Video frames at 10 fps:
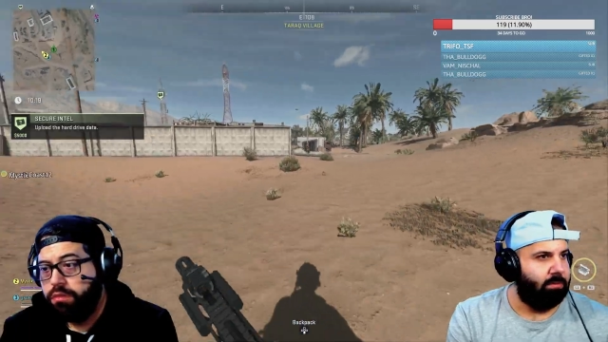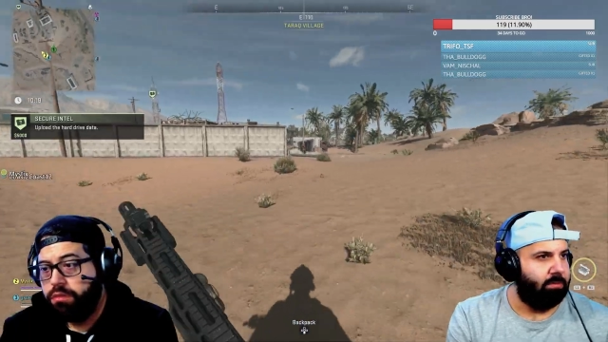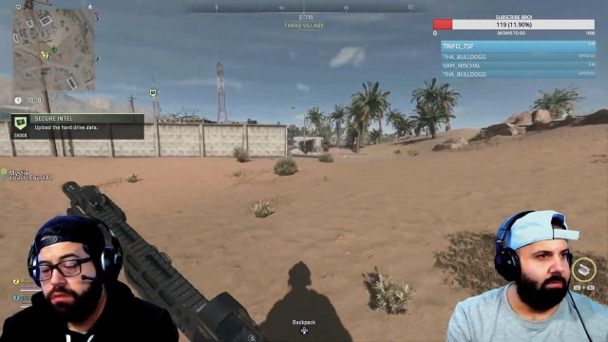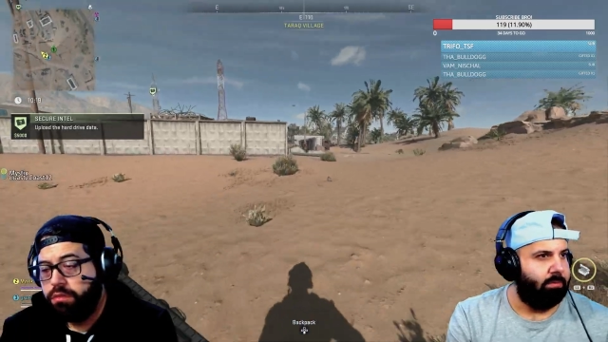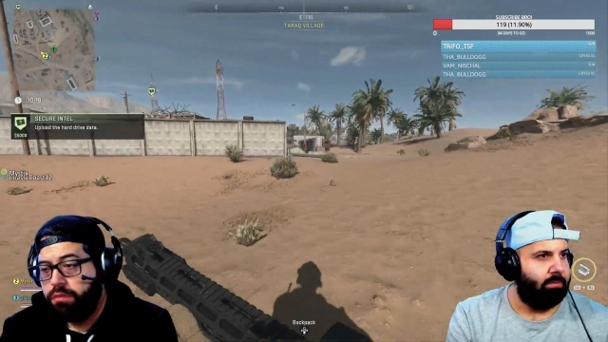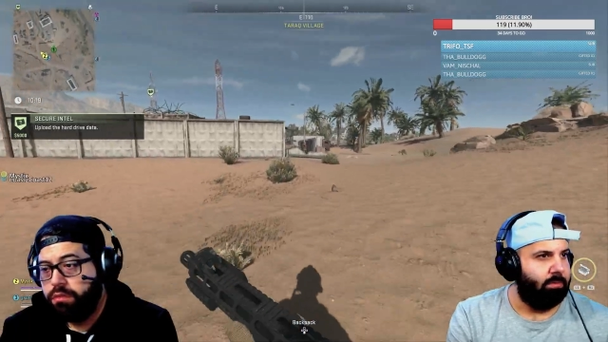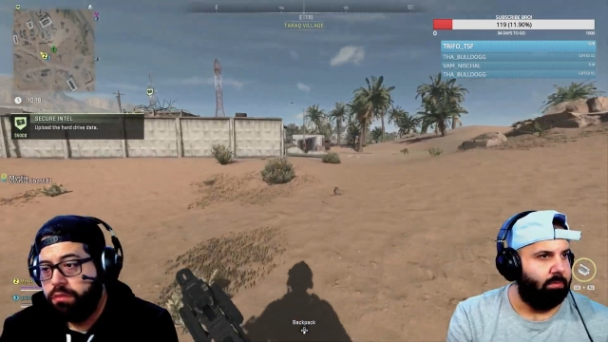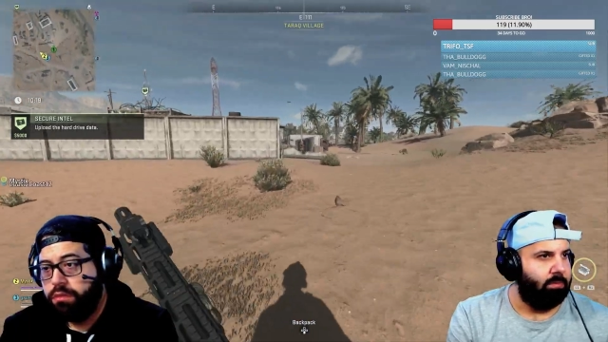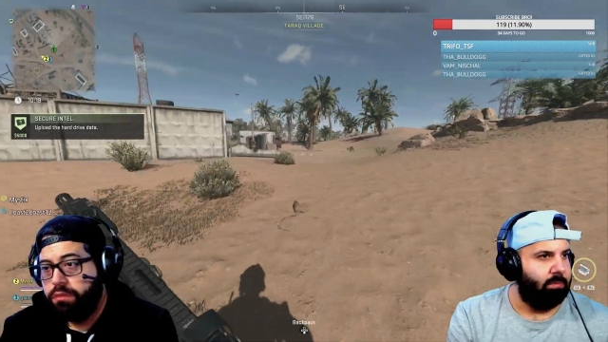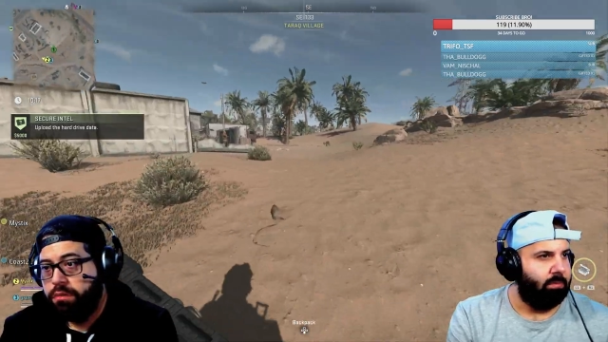
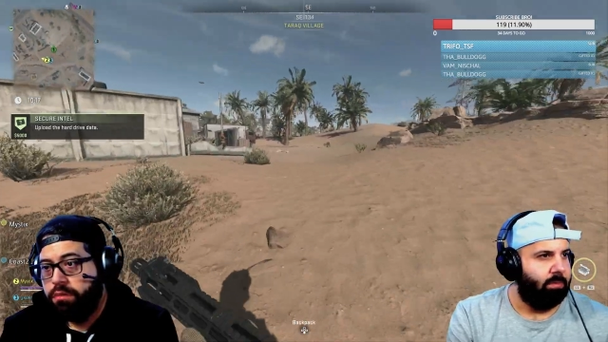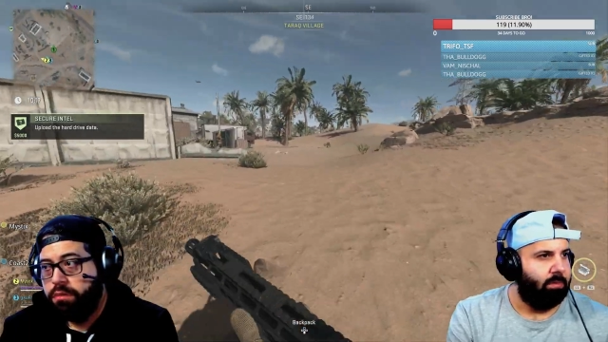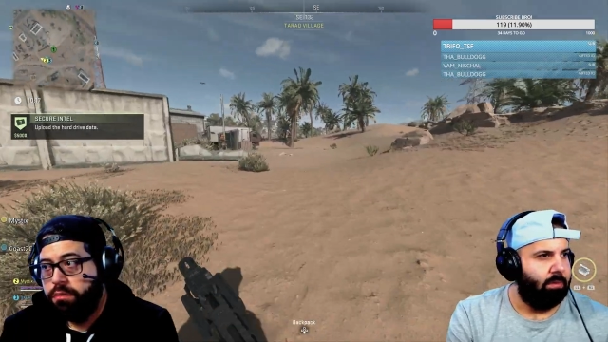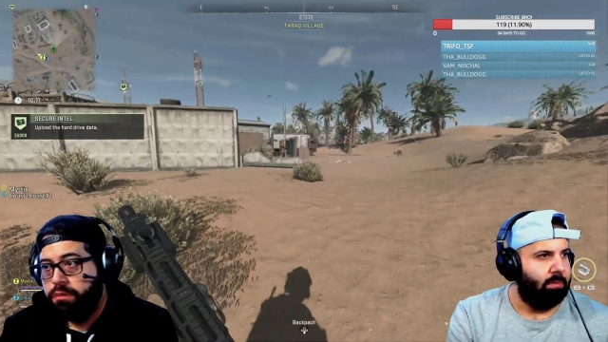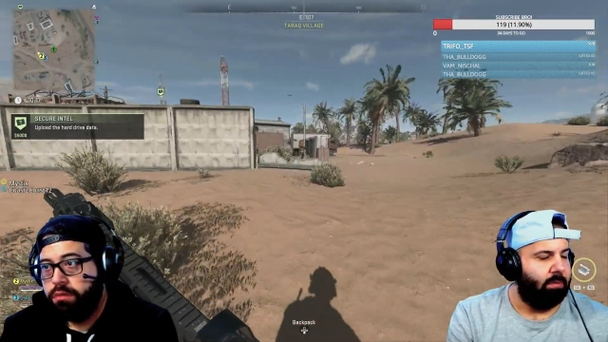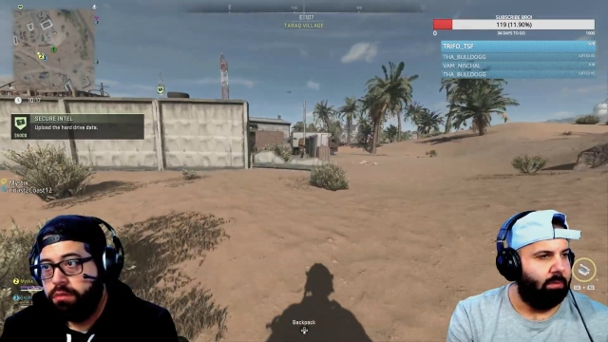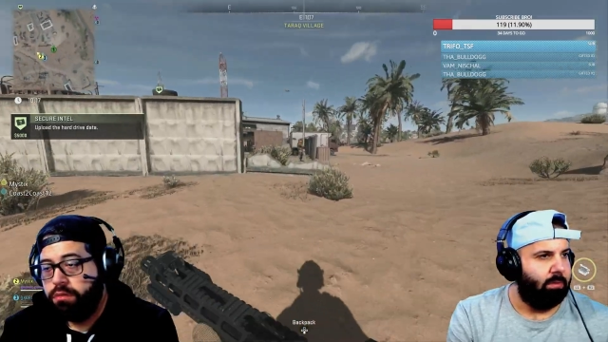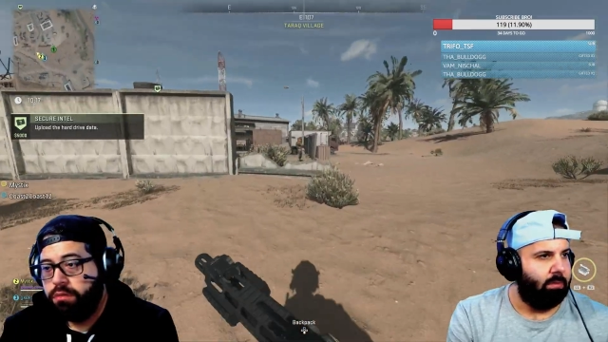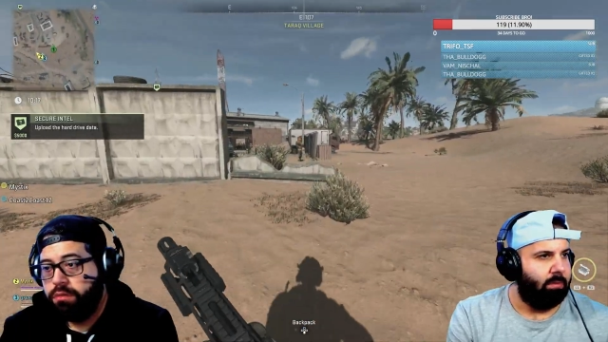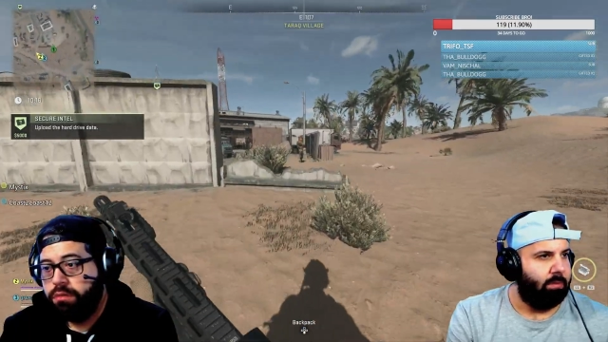
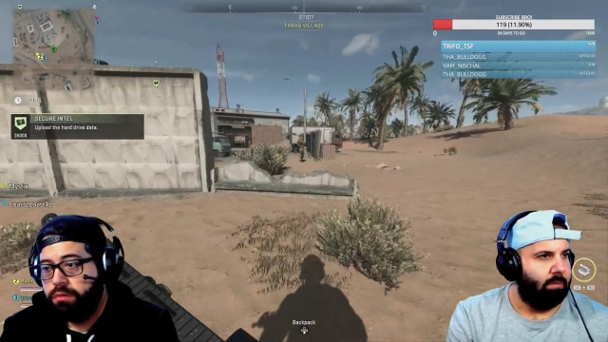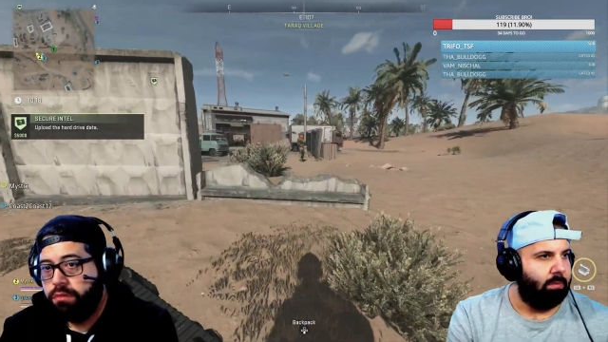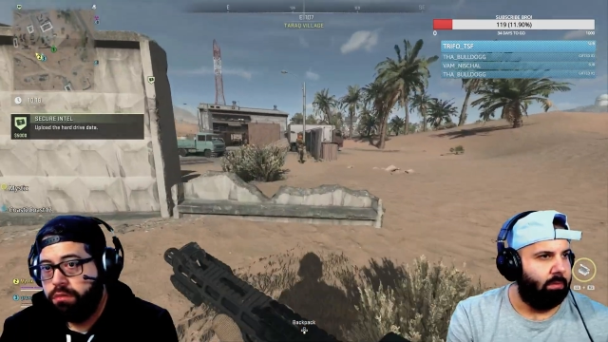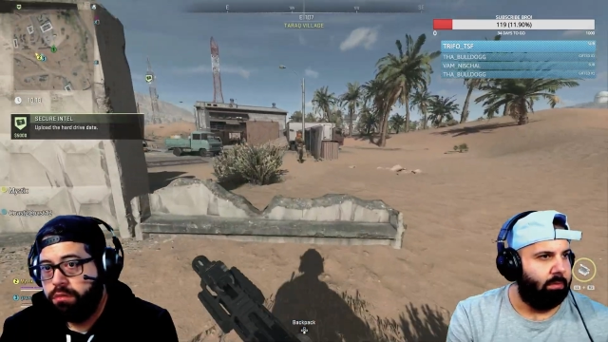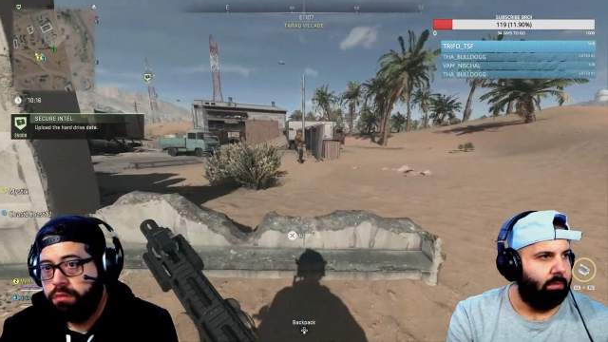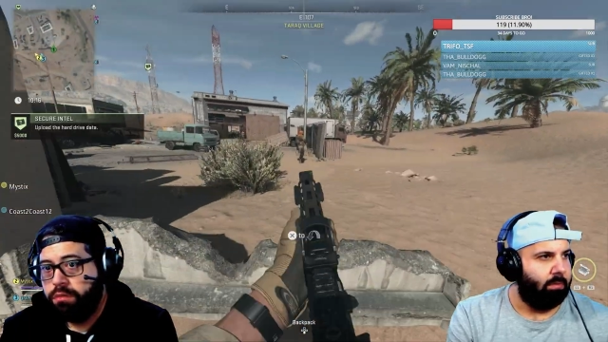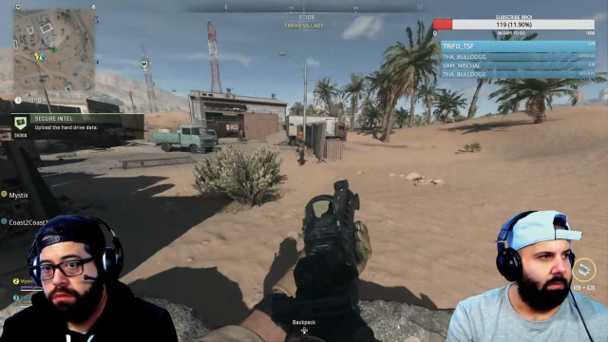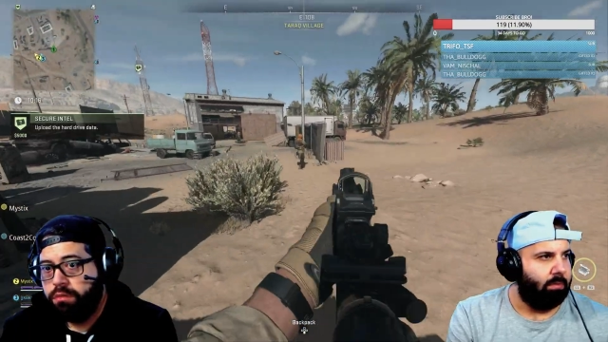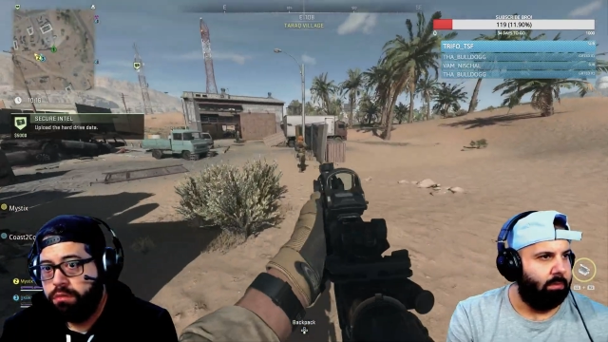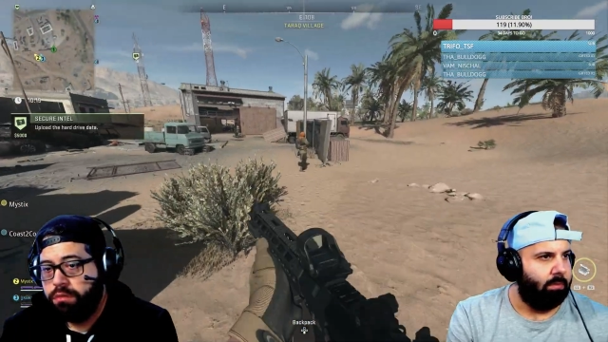
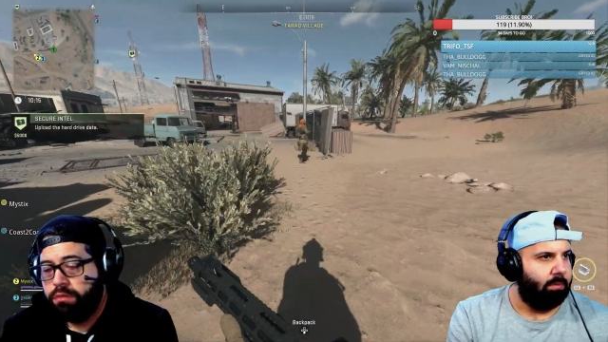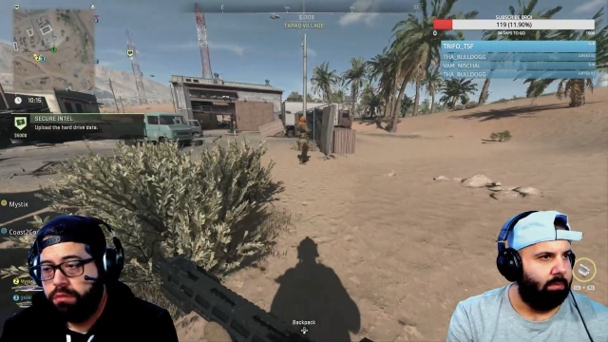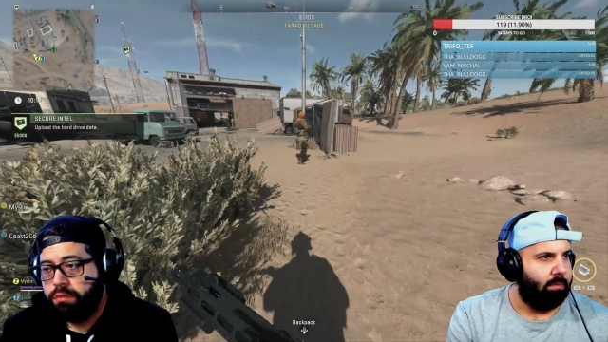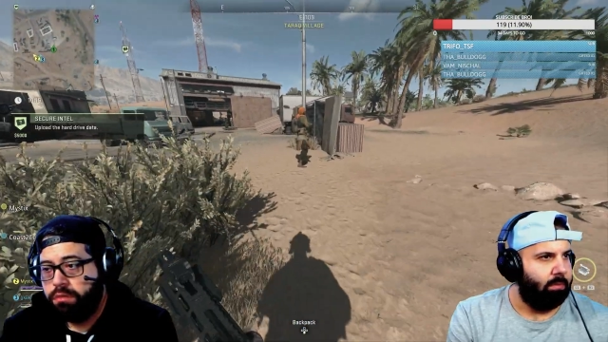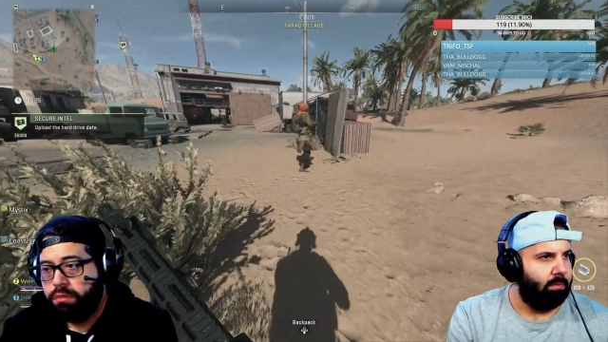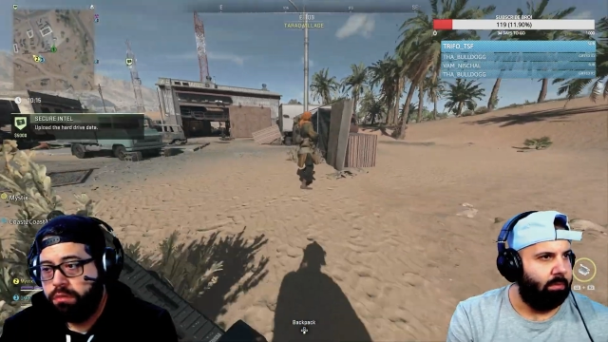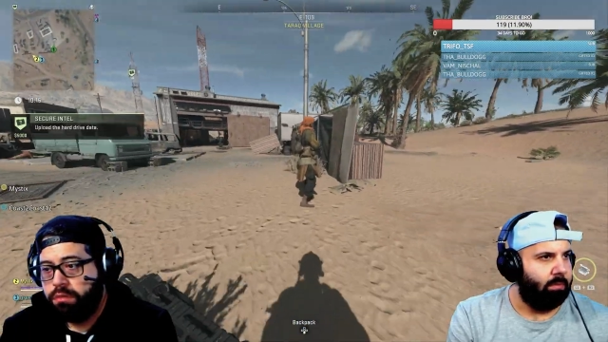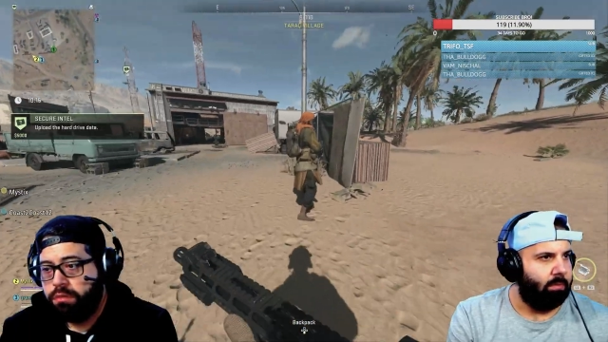No one is speaking in this clip.